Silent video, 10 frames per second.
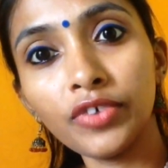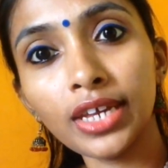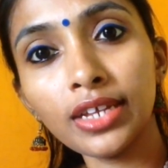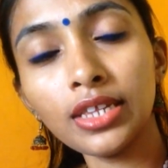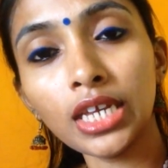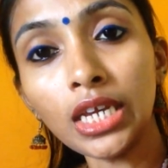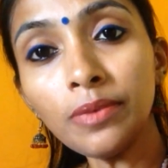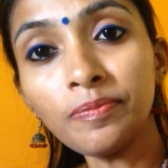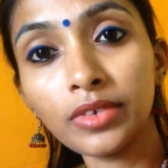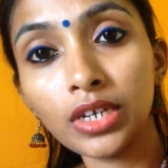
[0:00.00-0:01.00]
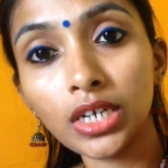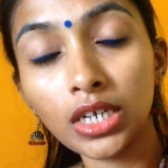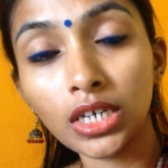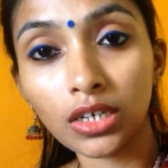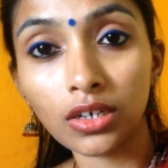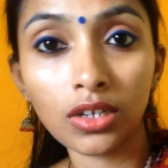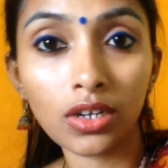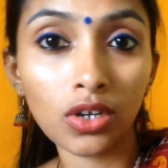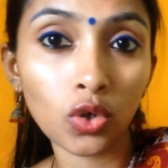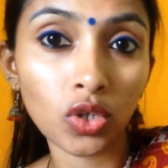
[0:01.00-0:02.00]
Can see it
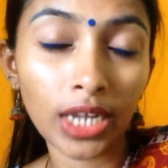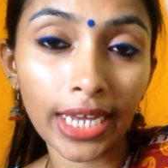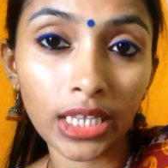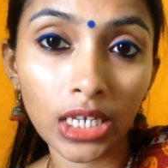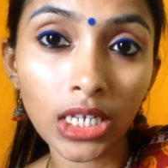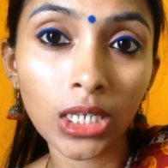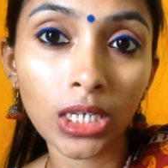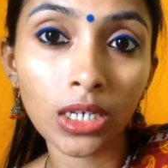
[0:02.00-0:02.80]
looks like this.